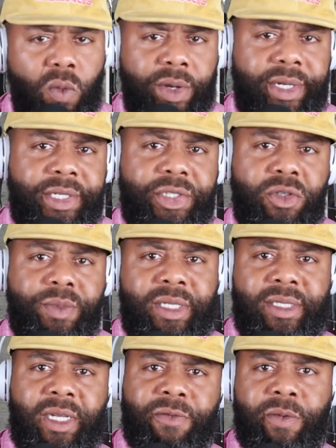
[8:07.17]
Wouldn't you be
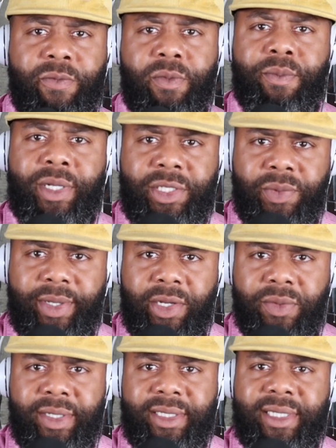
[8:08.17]
suffering from mental
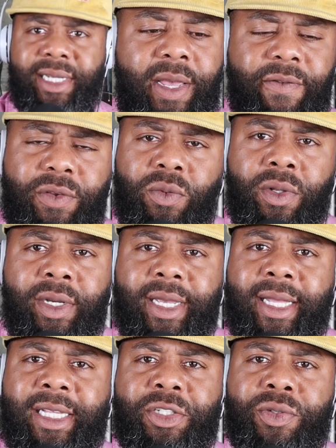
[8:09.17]
illness if you look
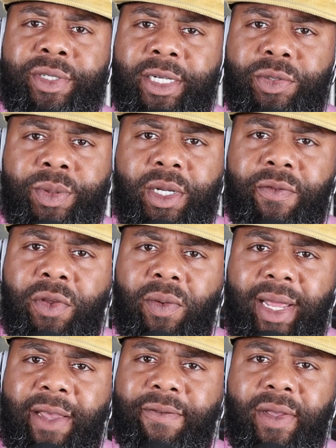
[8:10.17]
at the trajectory of your
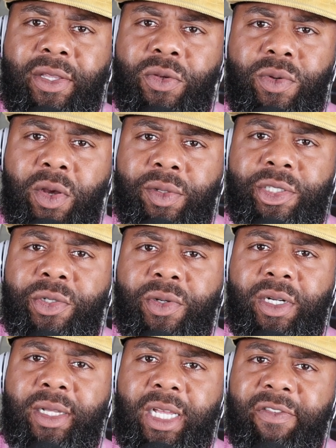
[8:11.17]
life and you know that you're
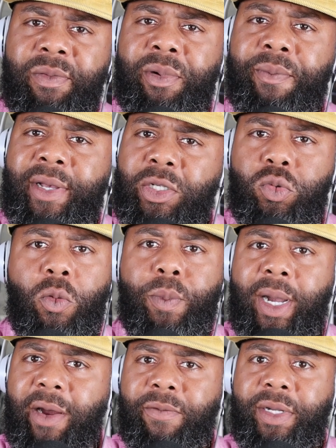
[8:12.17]
going to live in perpetual
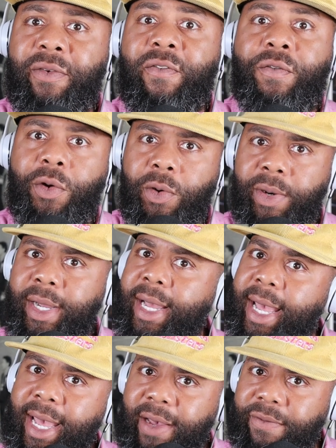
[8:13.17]
poverty
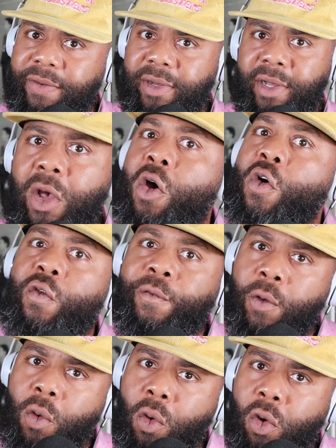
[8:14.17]
forever?
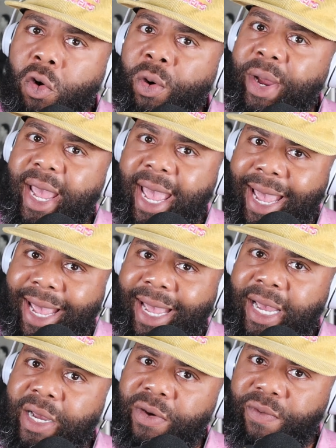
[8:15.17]

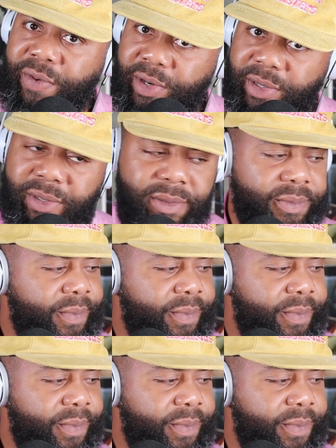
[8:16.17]
Forever.